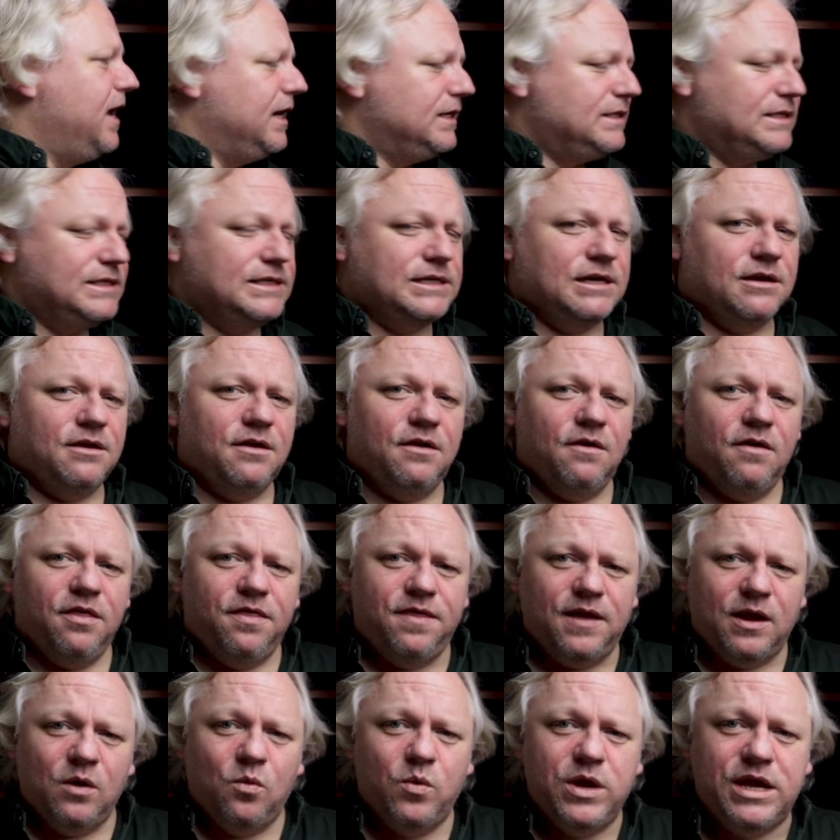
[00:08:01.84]
next
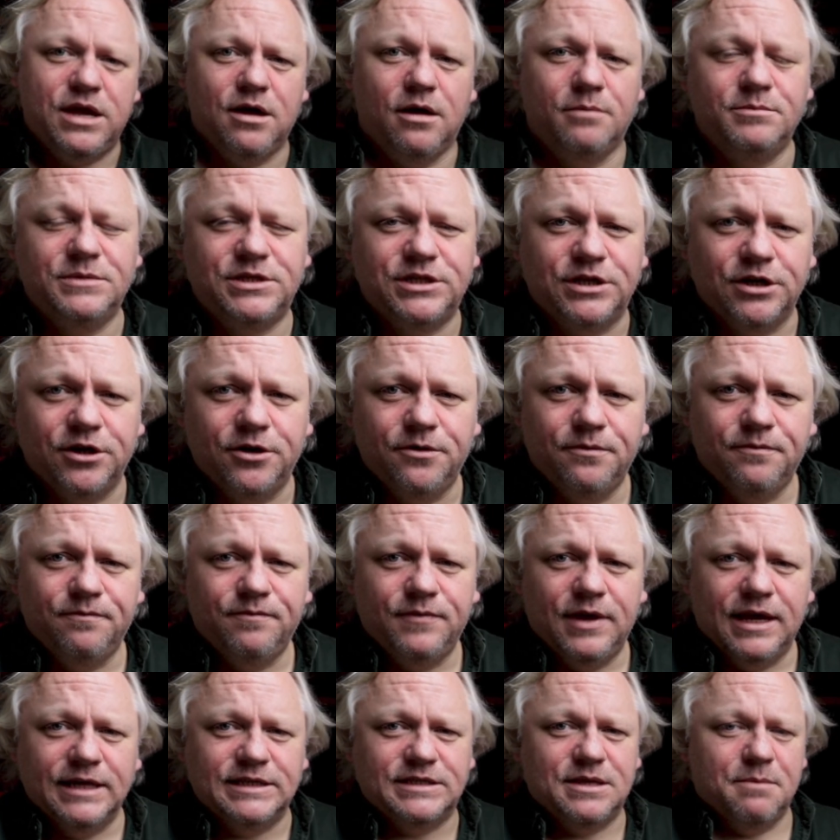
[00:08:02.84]
thing we come to
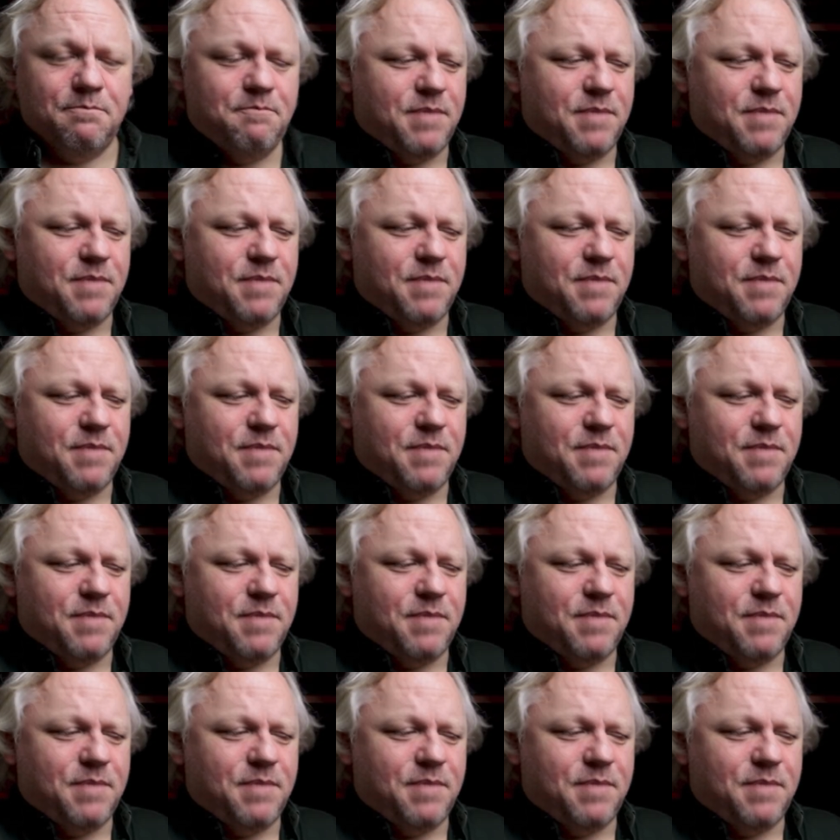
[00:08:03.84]
is the